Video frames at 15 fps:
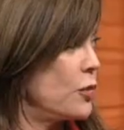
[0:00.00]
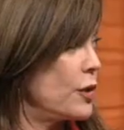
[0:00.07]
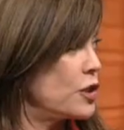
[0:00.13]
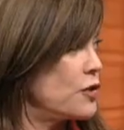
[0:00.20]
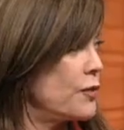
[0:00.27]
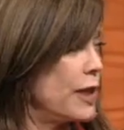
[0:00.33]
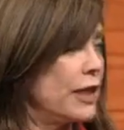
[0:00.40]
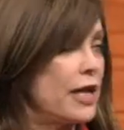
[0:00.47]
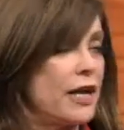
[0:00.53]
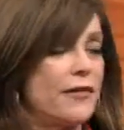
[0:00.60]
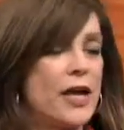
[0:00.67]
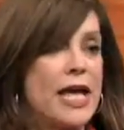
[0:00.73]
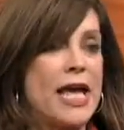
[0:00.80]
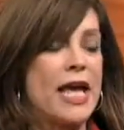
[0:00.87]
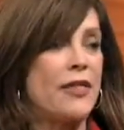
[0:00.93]
much of my life,
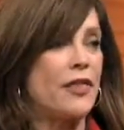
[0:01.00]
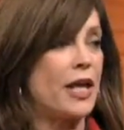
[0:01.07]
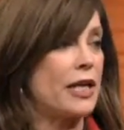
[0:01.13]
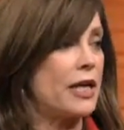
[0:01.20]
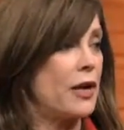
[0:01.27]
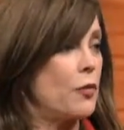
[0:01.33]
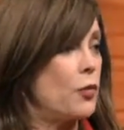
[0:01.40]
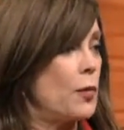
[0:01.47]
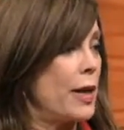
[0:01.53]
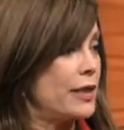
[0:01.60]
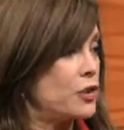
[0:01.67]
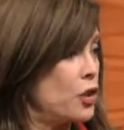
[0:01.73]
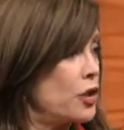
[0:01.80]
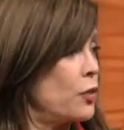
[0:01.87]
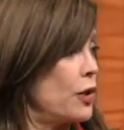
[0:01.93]
that my
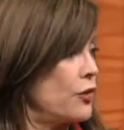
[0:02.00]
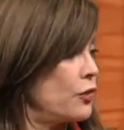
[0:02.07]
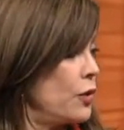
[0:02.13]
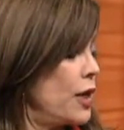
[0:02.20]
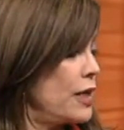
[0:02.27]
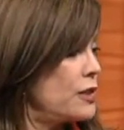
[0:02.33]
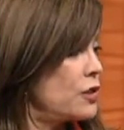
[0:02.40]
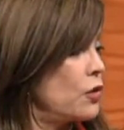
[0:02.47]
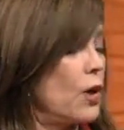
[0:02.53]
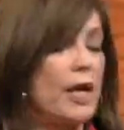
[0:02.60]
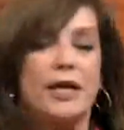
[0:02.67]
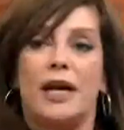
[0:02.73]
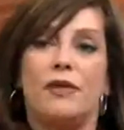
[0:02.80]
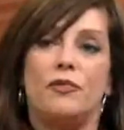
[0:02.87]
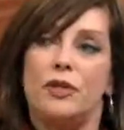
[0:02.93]
daughter went through high school, and
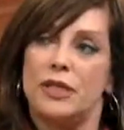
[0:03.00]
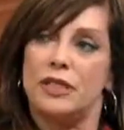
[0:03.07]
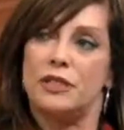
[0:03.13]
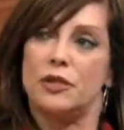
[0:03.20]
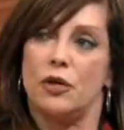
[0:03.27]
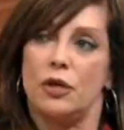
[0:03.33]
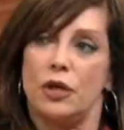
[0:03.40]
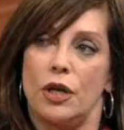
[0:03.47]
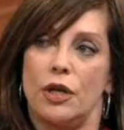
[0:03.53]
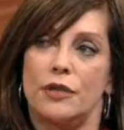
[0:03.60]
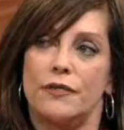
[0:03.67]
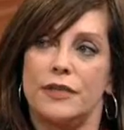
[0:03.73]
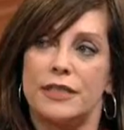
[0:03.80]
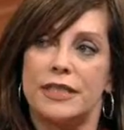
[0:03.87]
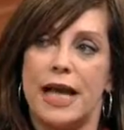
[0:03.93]
I really saw a lot of
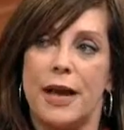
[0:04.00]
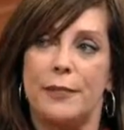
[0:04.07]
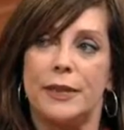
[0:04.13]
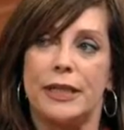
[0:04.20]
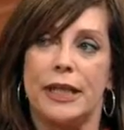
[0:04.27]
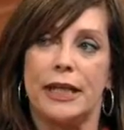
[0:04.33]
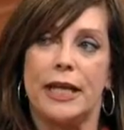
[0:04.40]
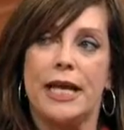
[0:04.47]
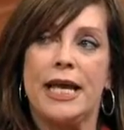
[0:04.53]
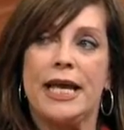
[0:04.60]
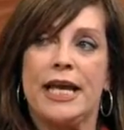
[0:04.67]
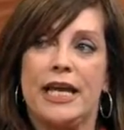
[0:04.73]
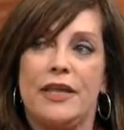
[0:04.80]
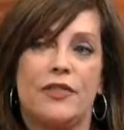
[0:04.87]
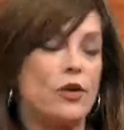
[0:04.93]
this happening
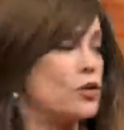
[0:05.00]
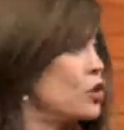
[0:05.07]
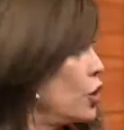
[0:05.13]
in those